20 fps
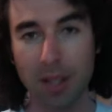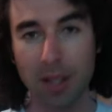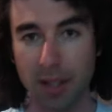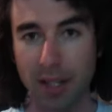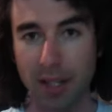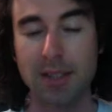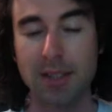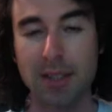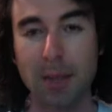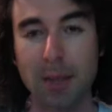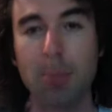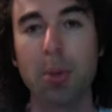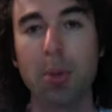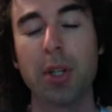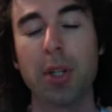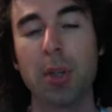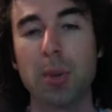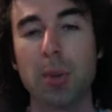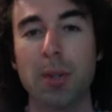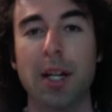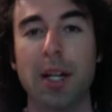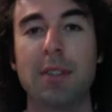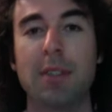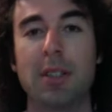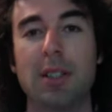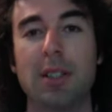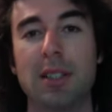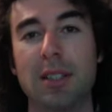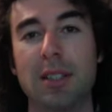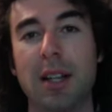At some point you will have to
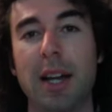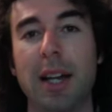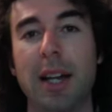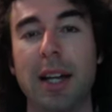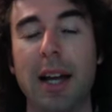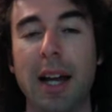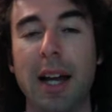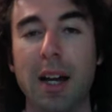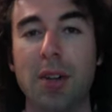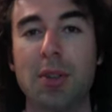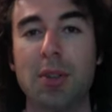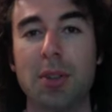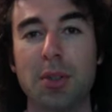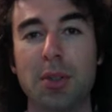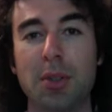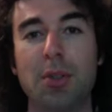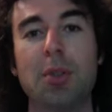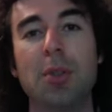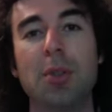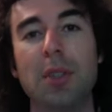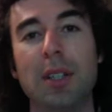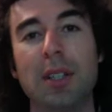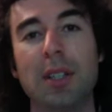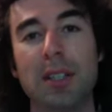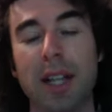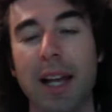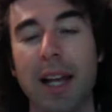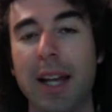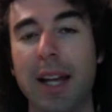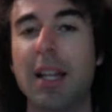decide how to do this.
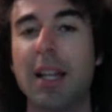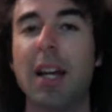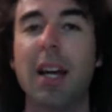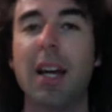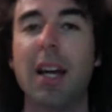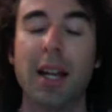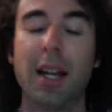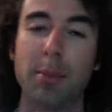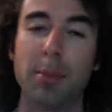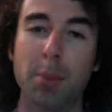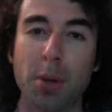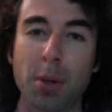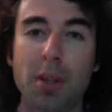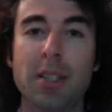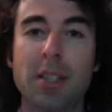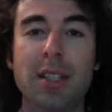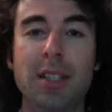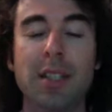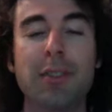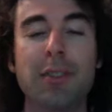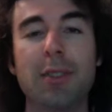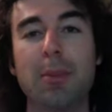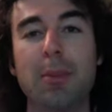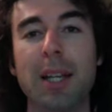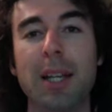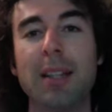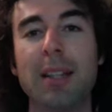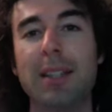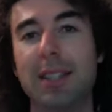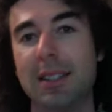And personally, for
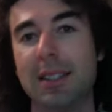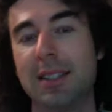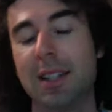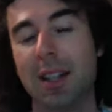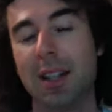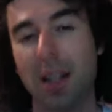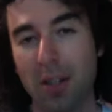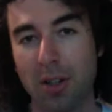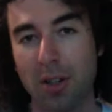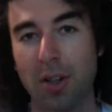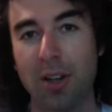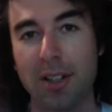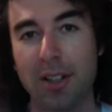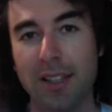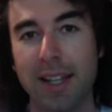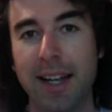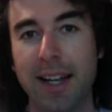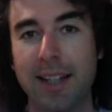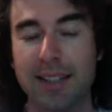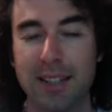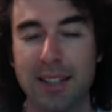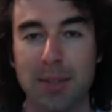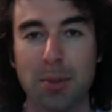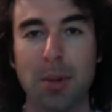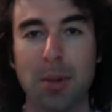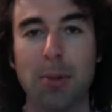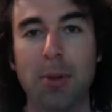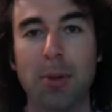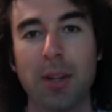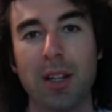me, this is a long task. It's
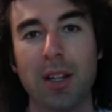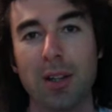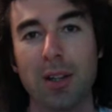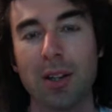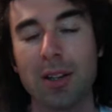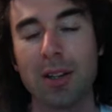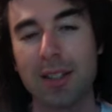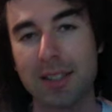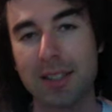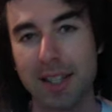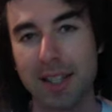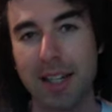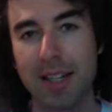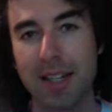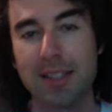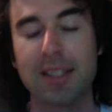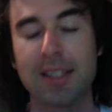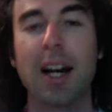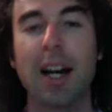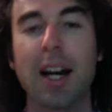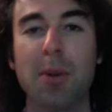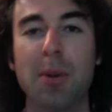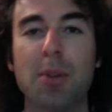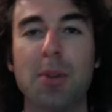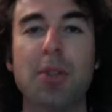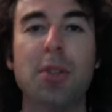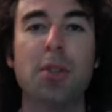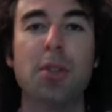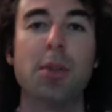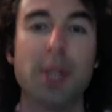probably one of the longest tasks I will
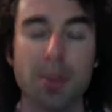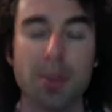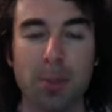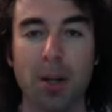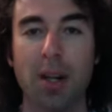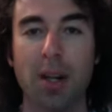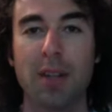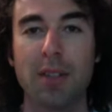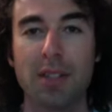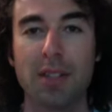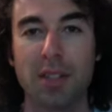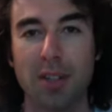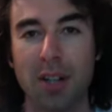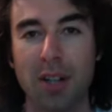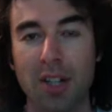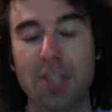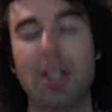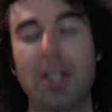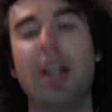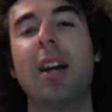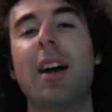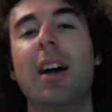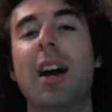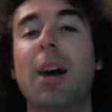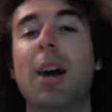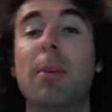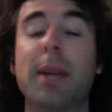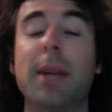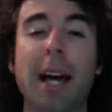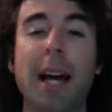do as part of this launch.
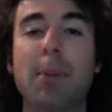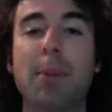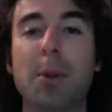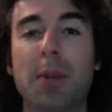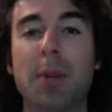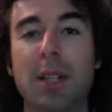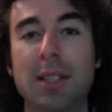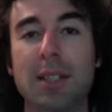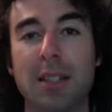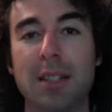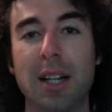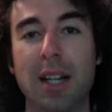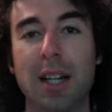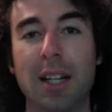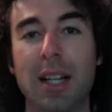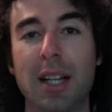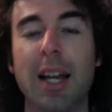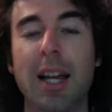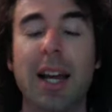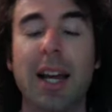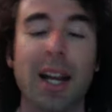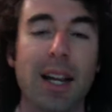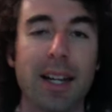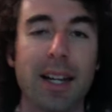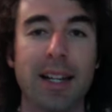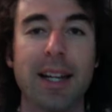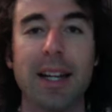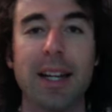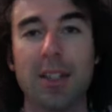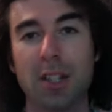I'll be happy when it's done, and I
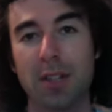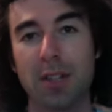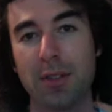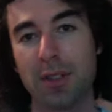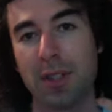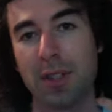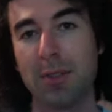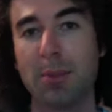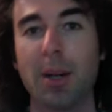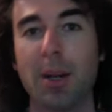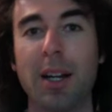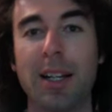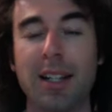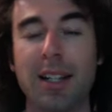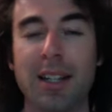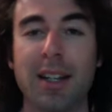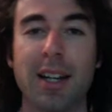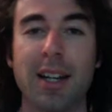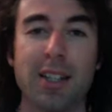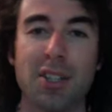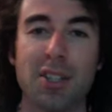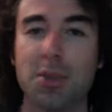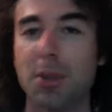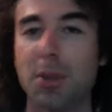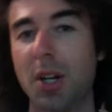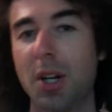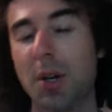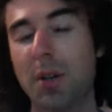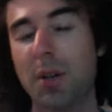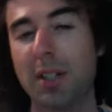can hand it over to the marketing guys who will
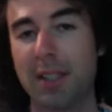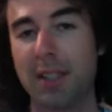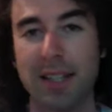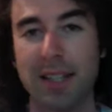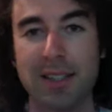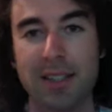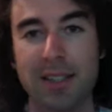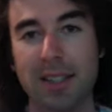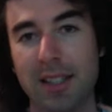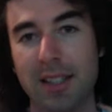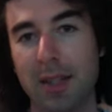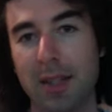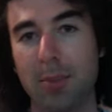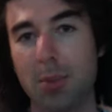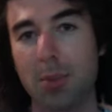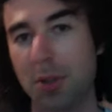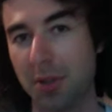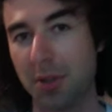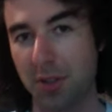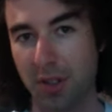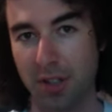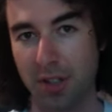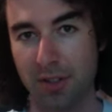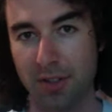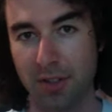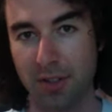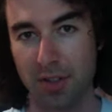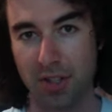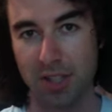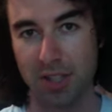go and test it and improve the
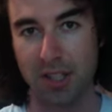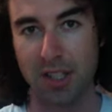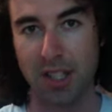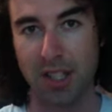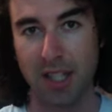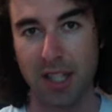conversion.